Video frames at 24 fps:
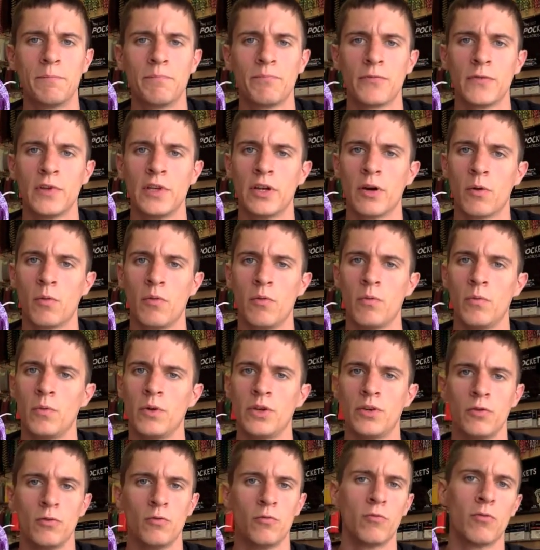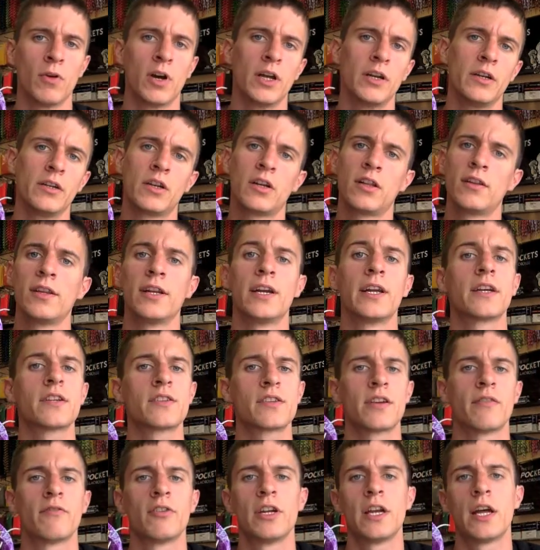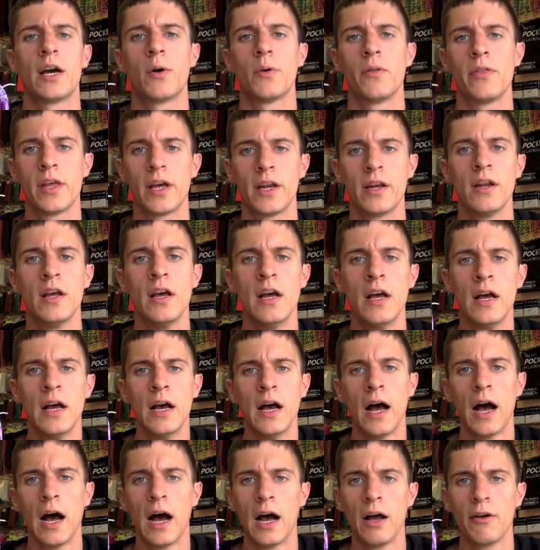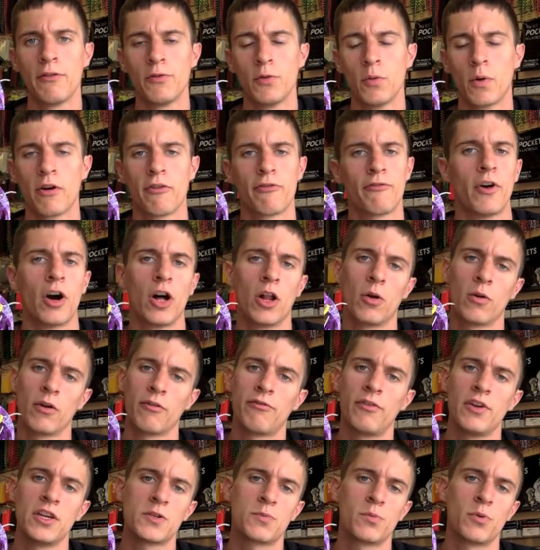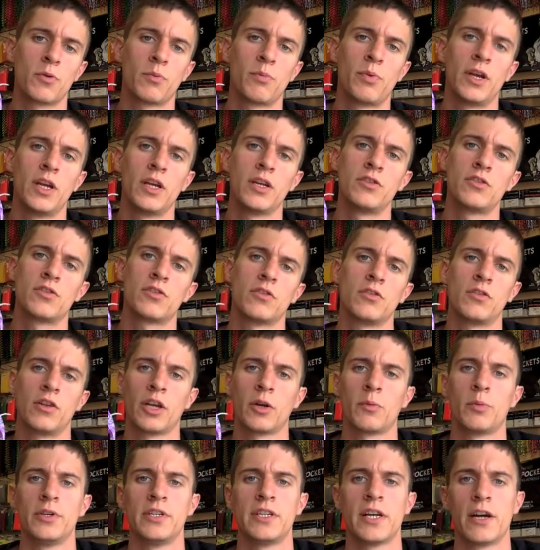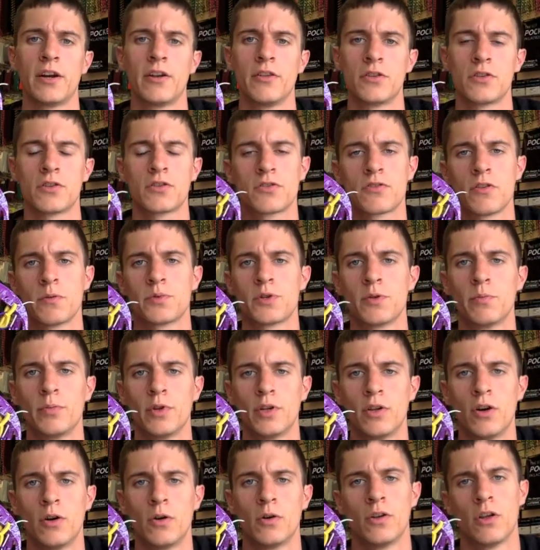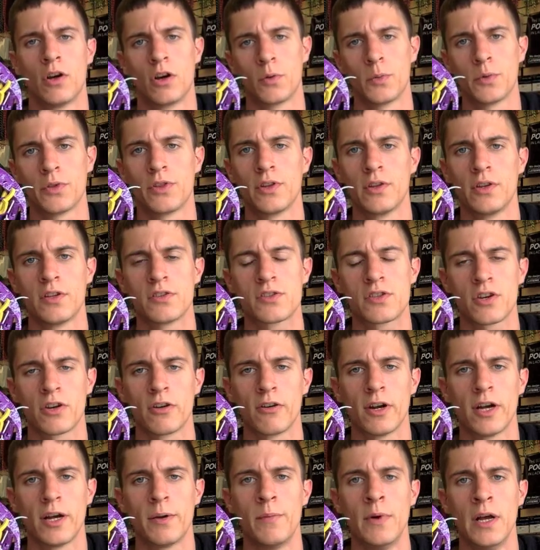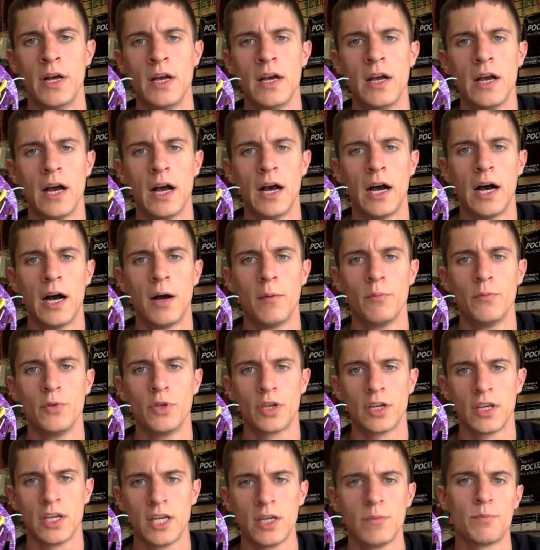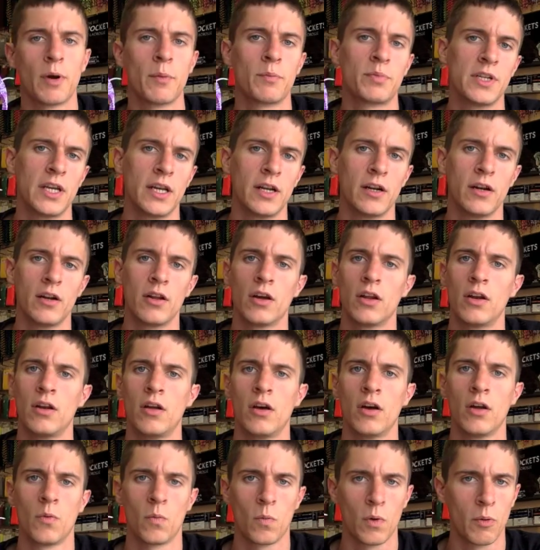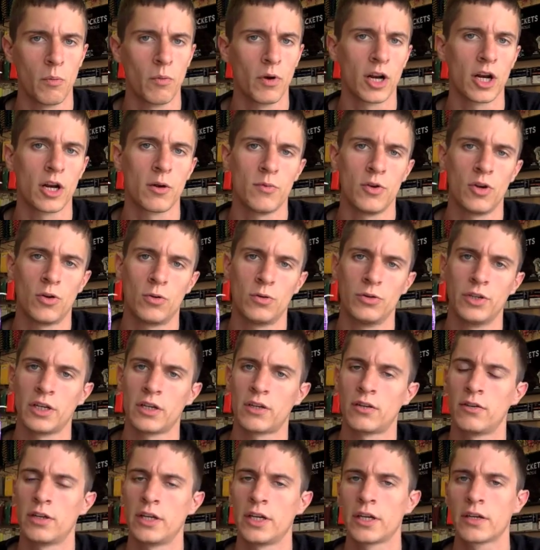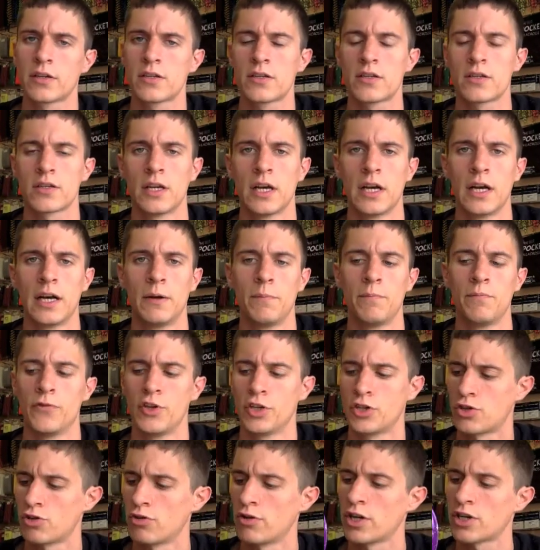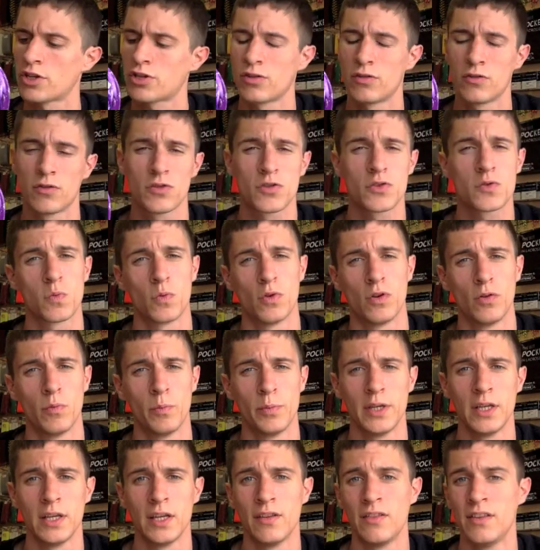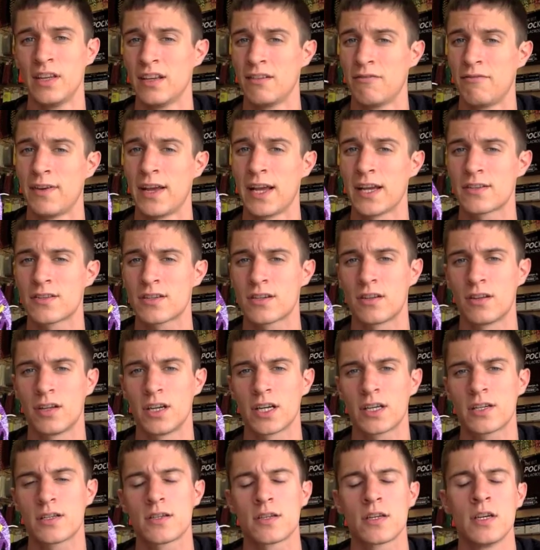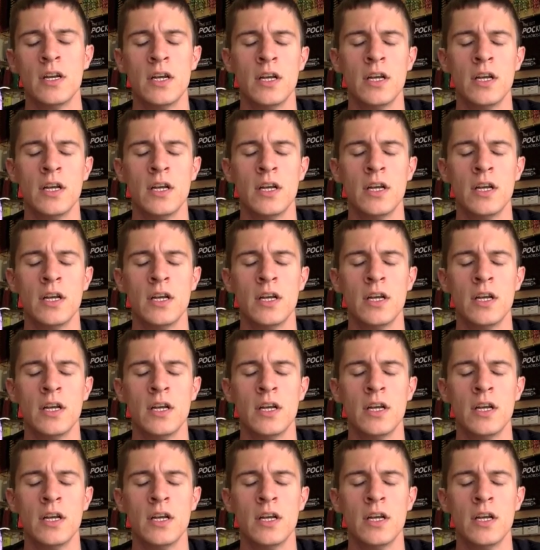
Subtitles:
We do run clinics every now and then. If you want to follow our Facebook page, the link will be down in the description below, along with the Instagram. You can keep updated on when we're going to be holding clinics. The traditionals will be in the advanced clinics.